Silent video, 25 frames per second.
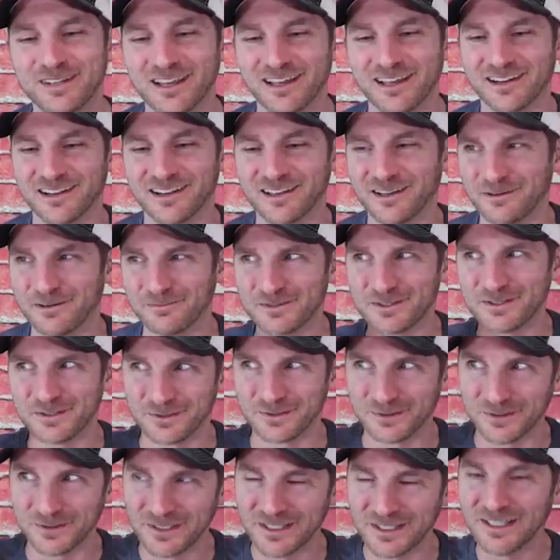kind of come
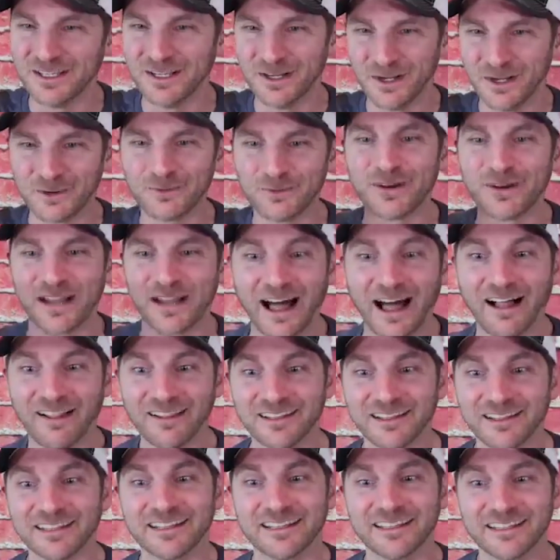to
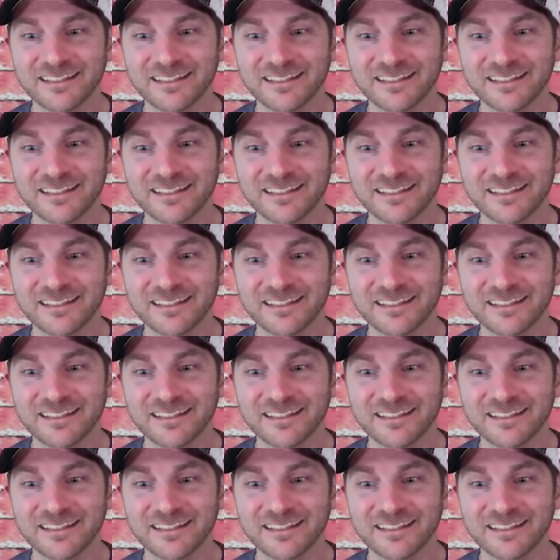reality.